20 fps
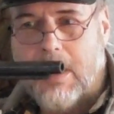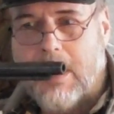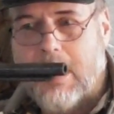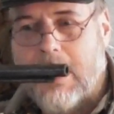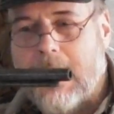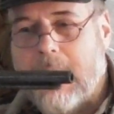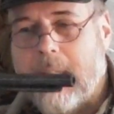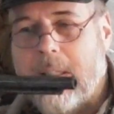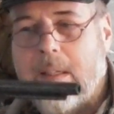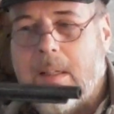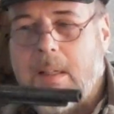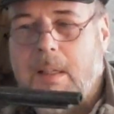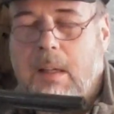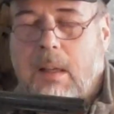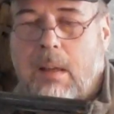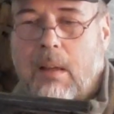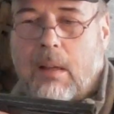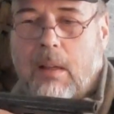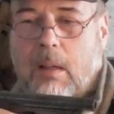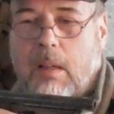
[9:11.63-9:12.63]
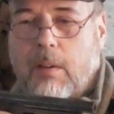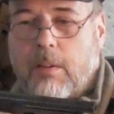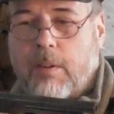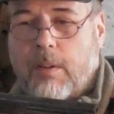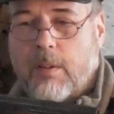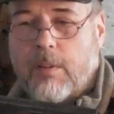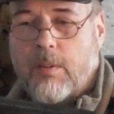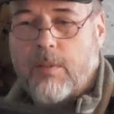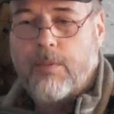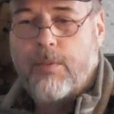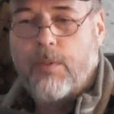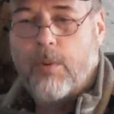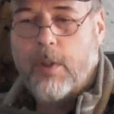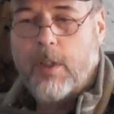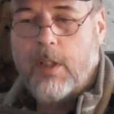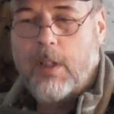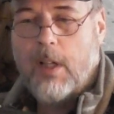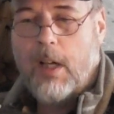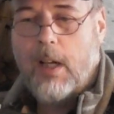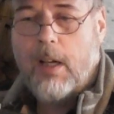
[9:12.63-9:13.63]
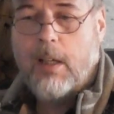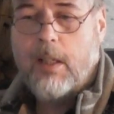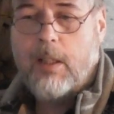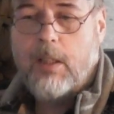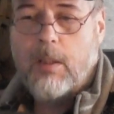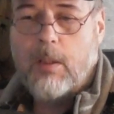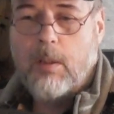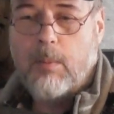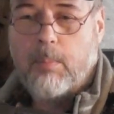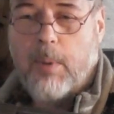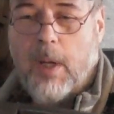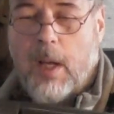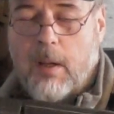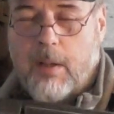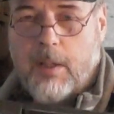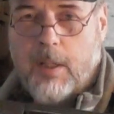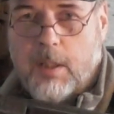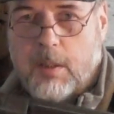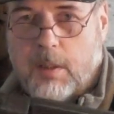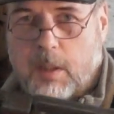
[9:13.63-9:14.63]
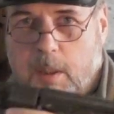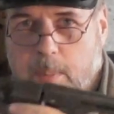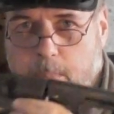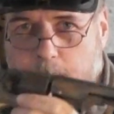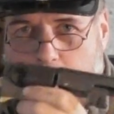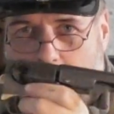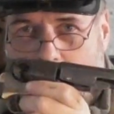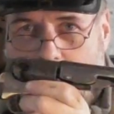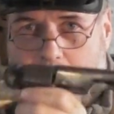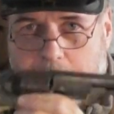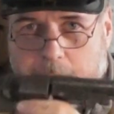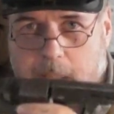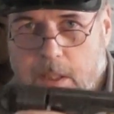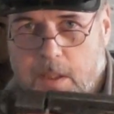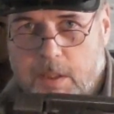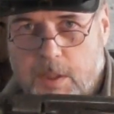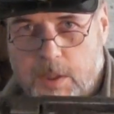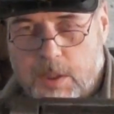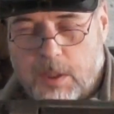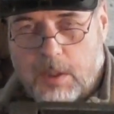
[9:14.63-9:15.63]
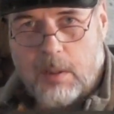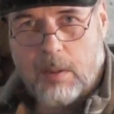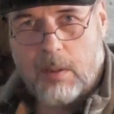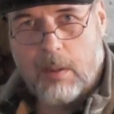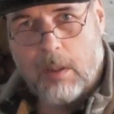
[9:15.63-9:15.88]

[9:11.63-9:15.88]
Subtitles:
in a 49 Pocket package.